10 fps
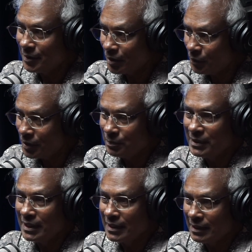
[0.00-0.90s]
a lot of work to be
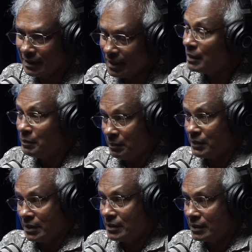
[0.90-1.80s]
done. There are
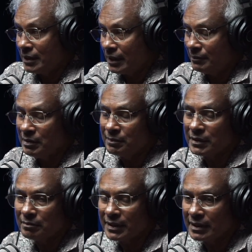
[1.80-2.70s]
people,
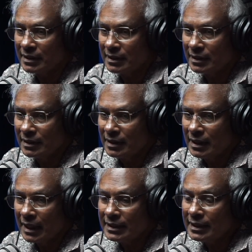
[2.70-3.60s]
but
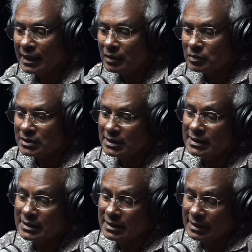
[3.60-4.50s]
I think now
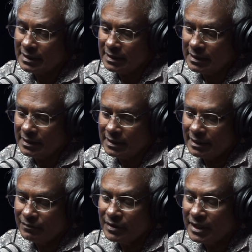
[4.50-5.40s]
still the
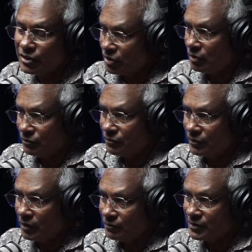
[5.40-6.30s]
definition of
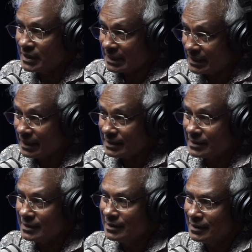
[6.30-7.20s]

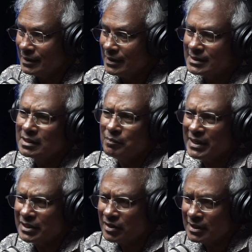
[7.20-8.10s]
success is still
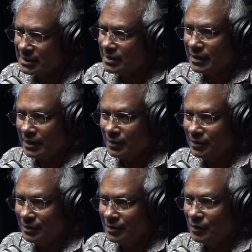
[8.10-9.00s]
materialistic.
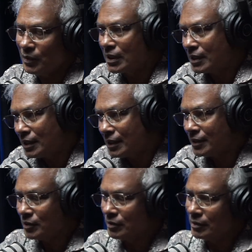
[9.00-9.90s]
What car,
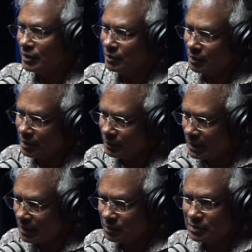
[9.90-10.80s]
what
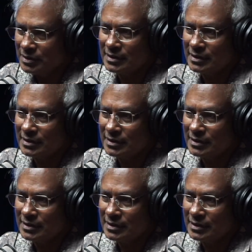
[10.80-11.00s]
house.